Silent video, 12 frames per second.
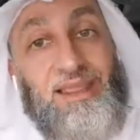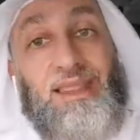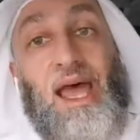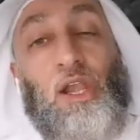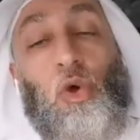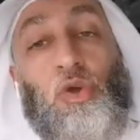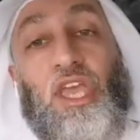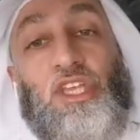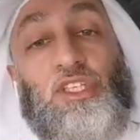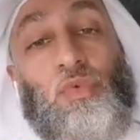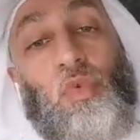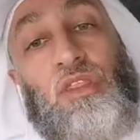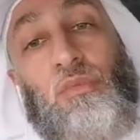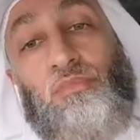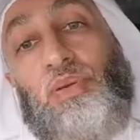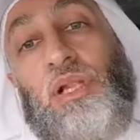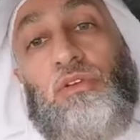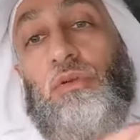in that location where the
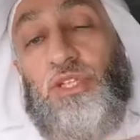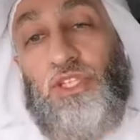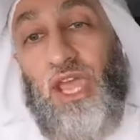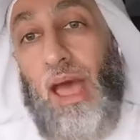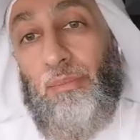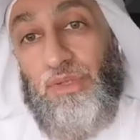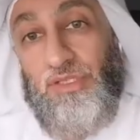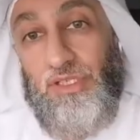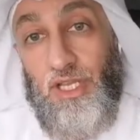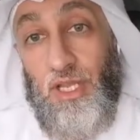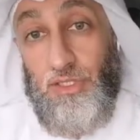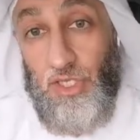pilgrimage happens.